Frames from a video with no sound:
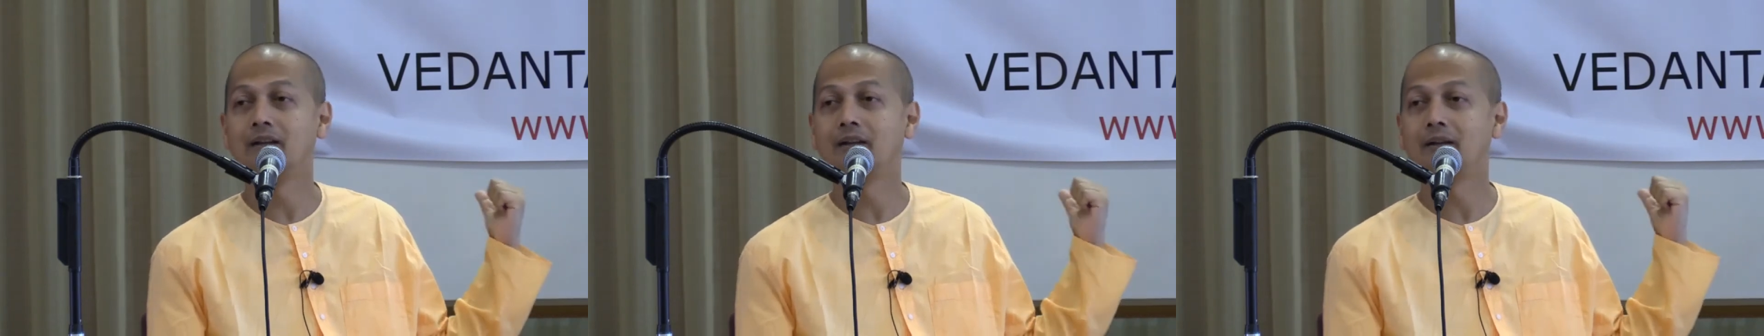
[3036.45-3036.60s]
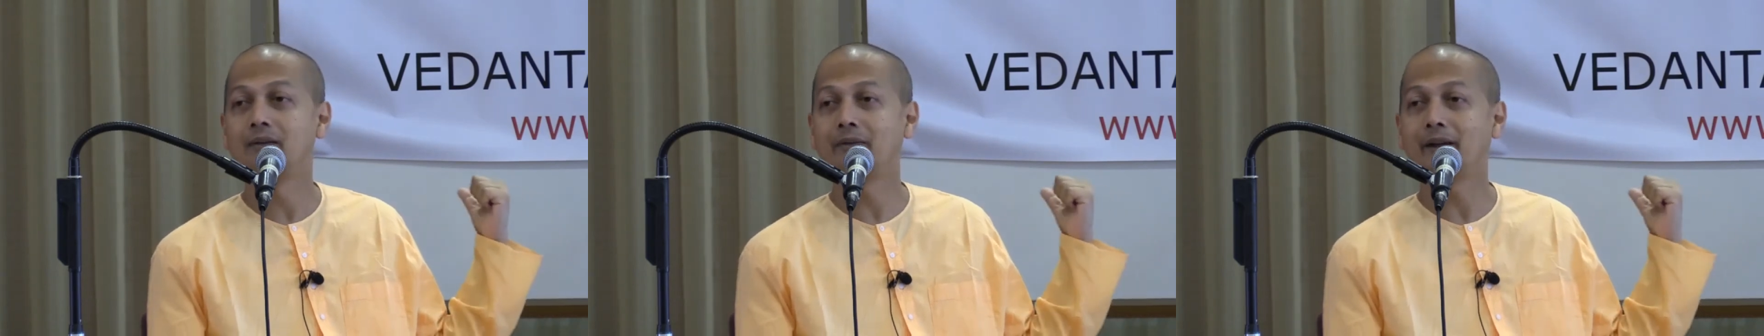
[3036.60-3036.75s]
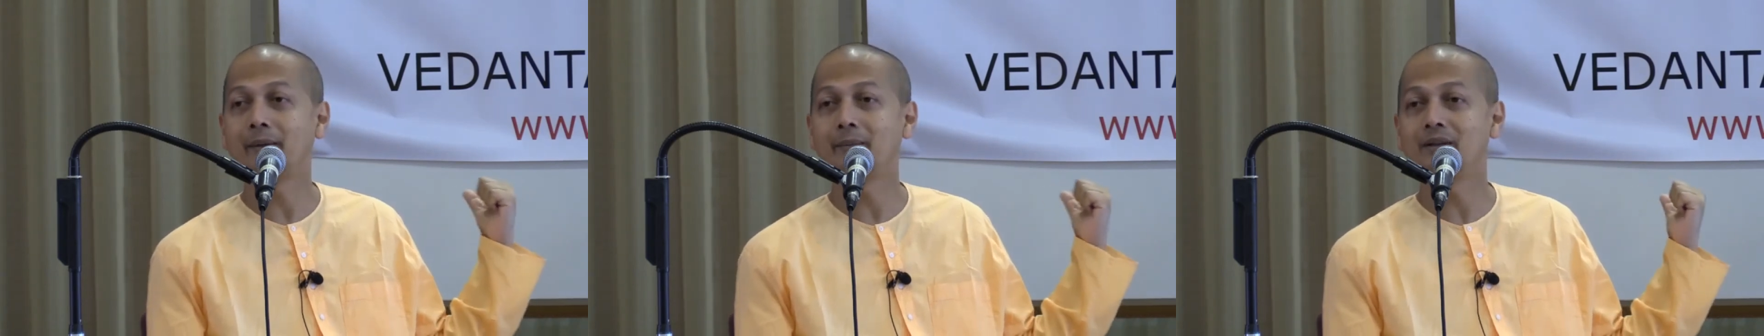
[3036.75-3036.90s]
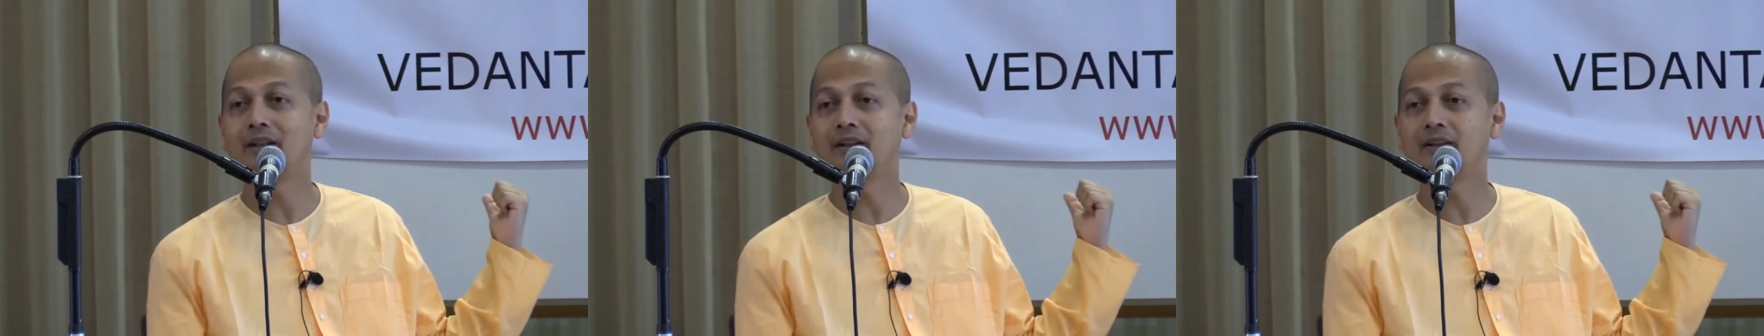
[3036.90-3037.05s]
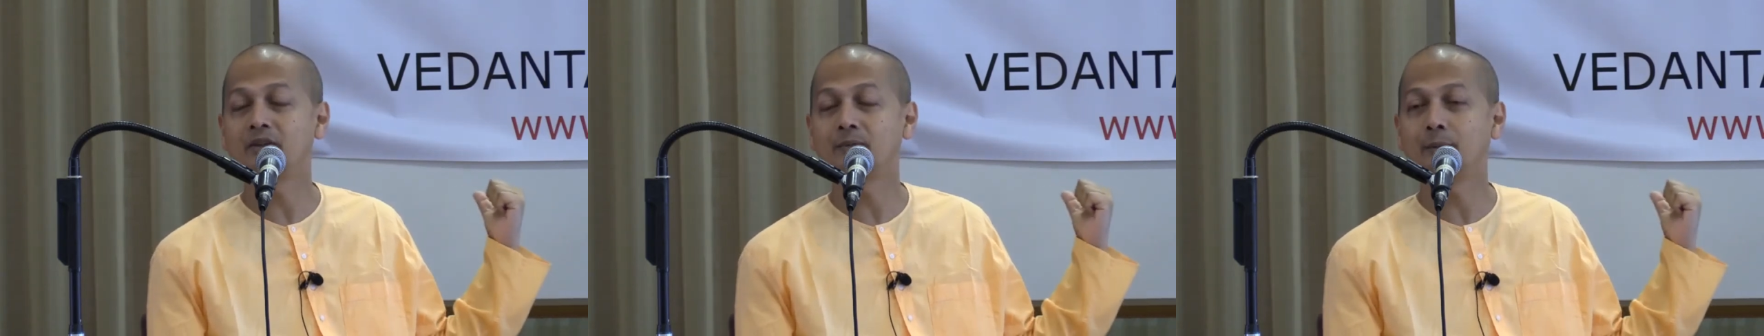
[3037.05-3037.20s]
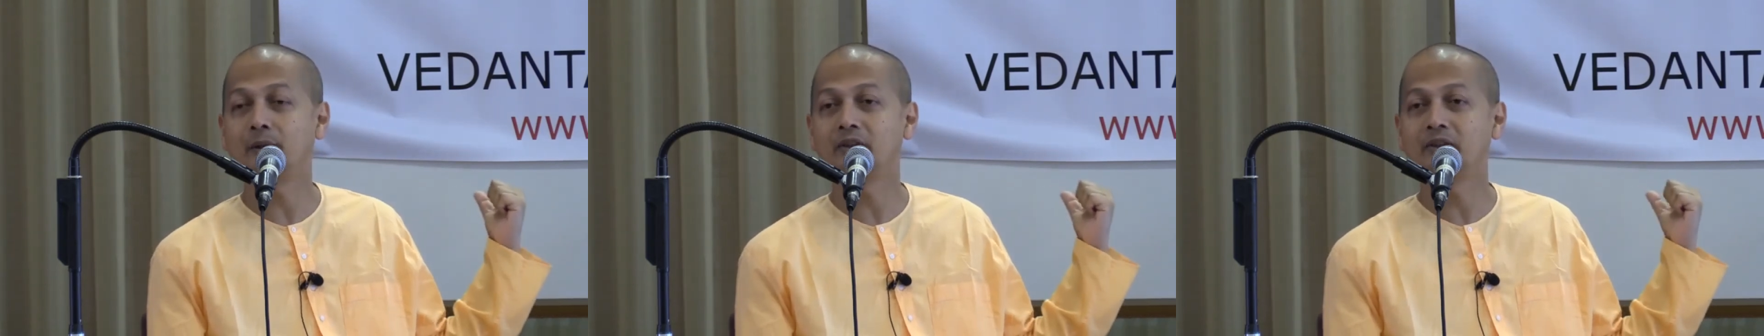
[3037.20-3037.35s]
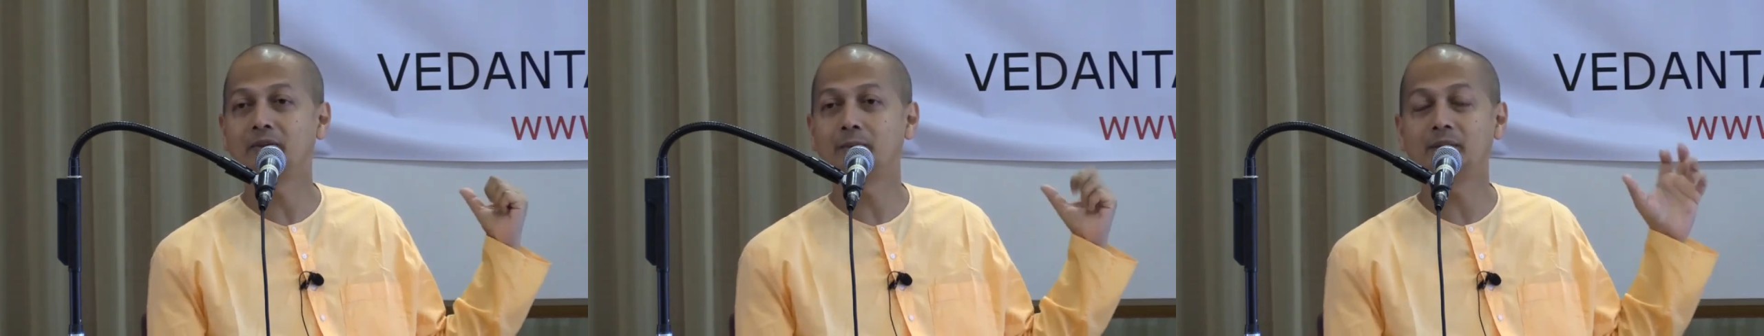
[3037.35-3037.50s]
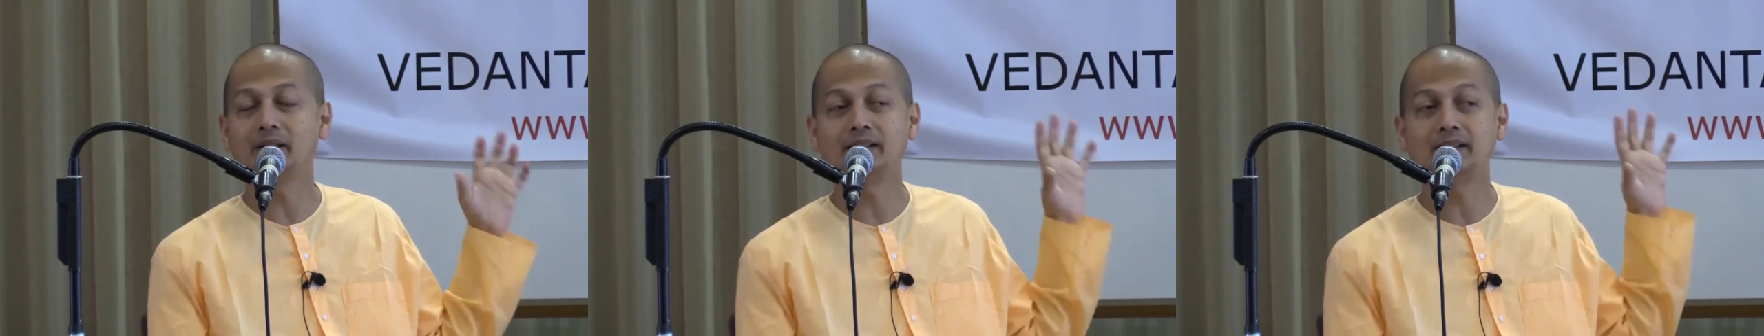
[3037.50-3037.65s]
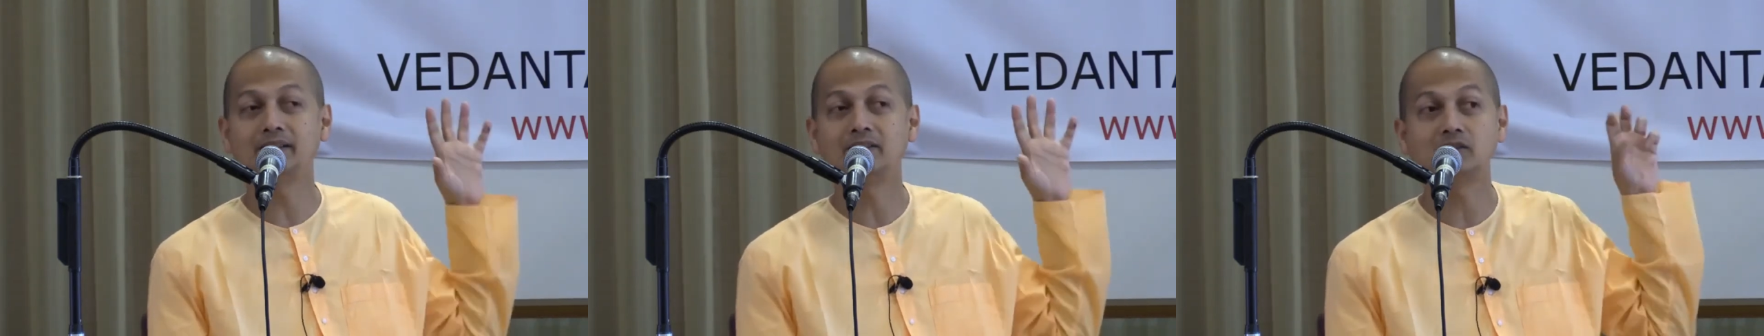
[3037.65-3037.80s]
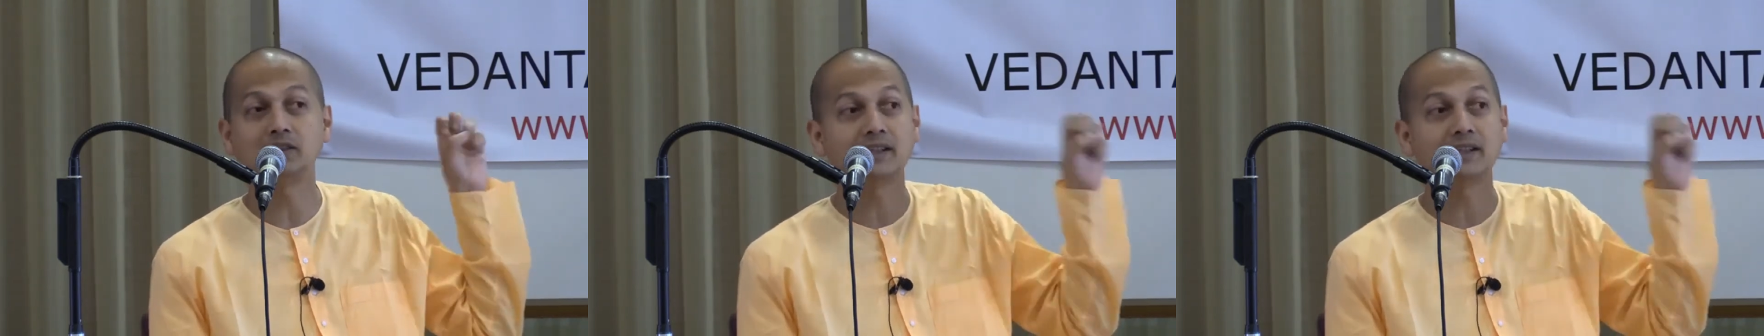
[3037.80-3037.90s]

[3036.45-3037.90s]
uh, family responsibility